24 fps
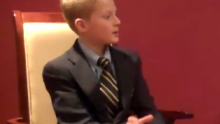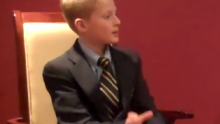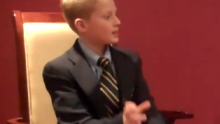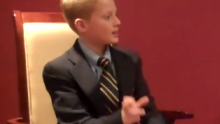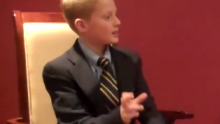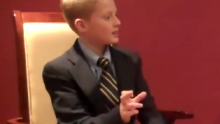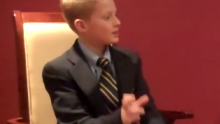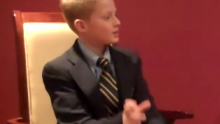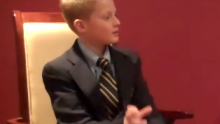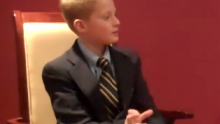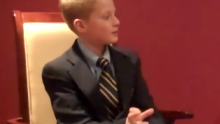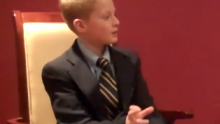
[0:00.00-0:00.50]
When
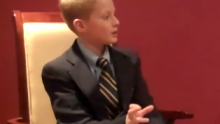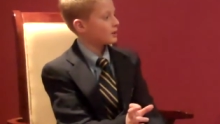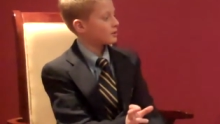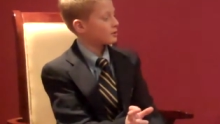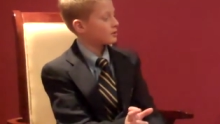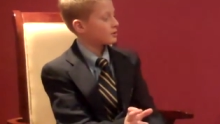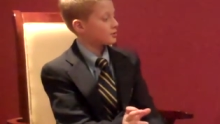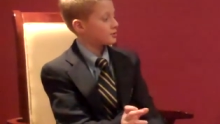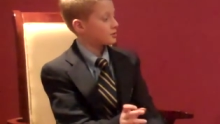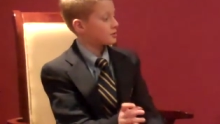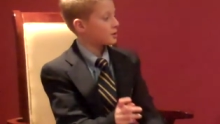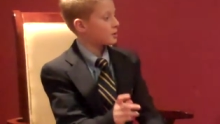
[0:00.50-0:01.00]
kids
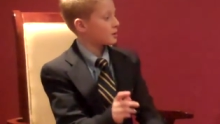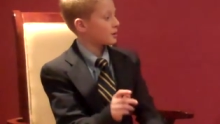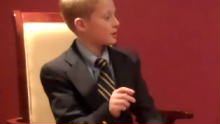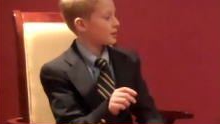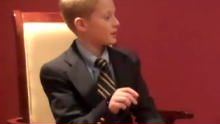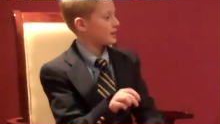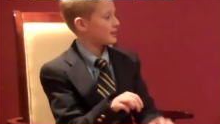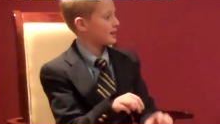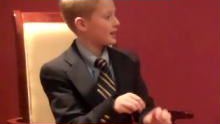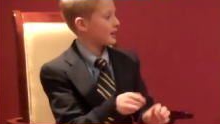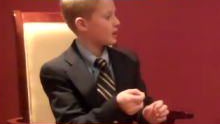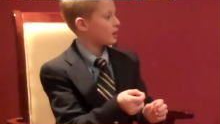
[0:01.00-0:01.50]
finish the soda,
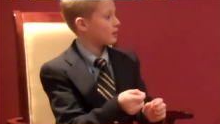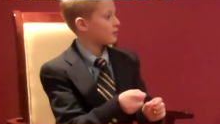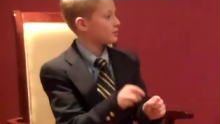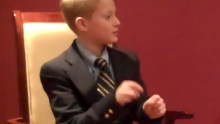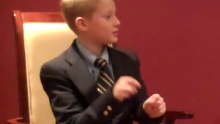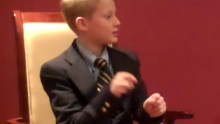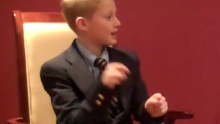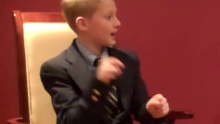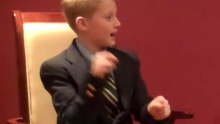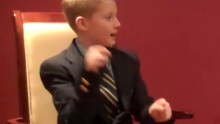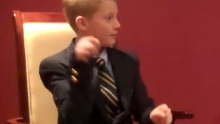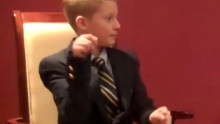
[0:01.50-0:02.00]
they take off
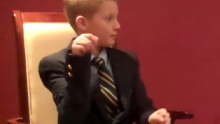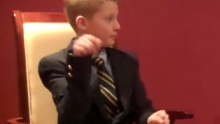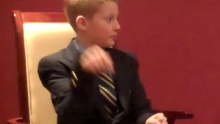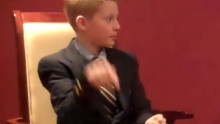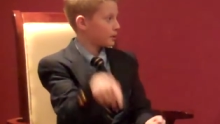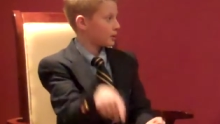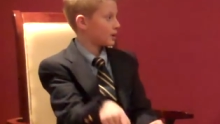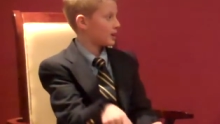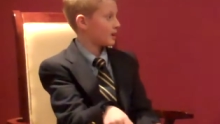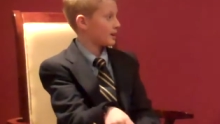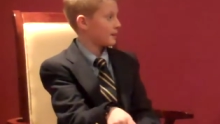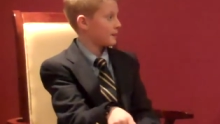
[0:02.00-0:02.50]
the tab and
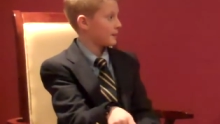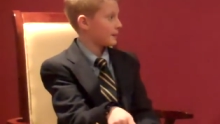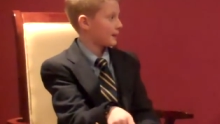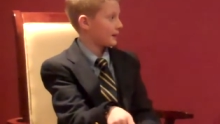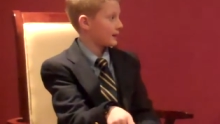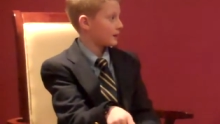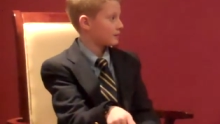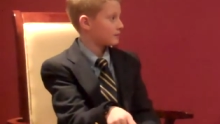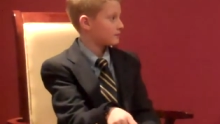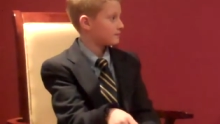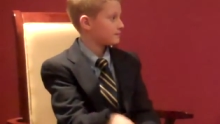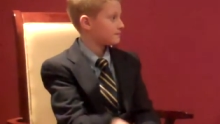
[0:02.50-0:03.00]
put it in
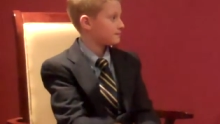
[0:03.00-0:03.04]
there.